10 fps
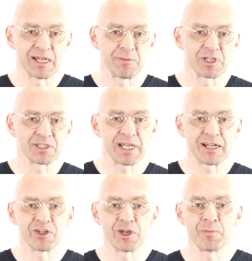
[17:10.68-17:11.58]
Let me just tell
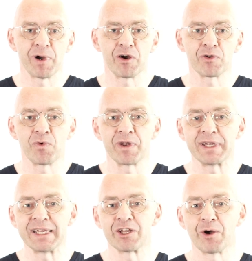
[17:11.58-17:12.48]
you about one
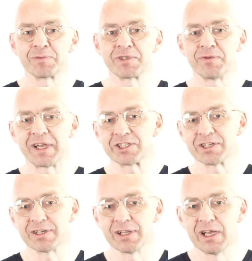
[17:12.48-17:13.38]
neat
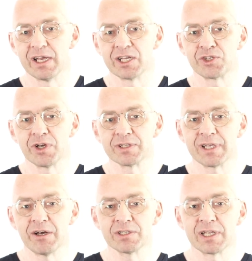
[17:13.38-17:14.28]
observation. It turns
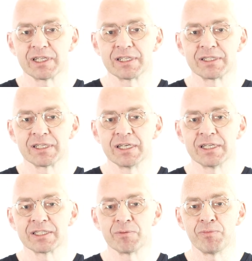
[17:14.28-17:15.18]
out that it
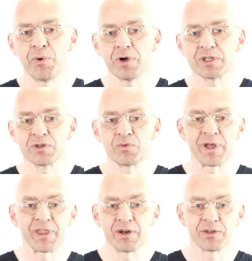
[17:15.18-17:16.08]
is important
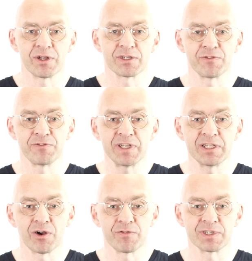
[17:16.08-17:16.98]
whether or not the feet
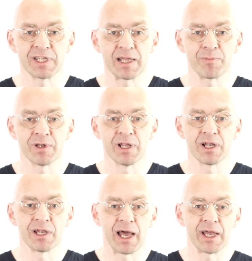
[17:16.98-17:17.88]
of a table
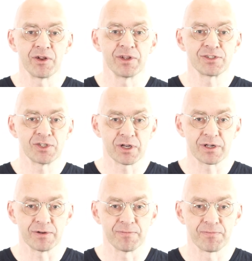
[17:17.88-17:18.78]
lie on a
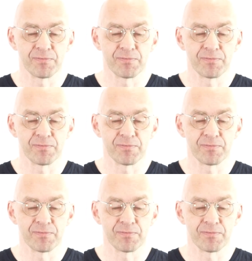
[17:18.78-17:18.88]
circle.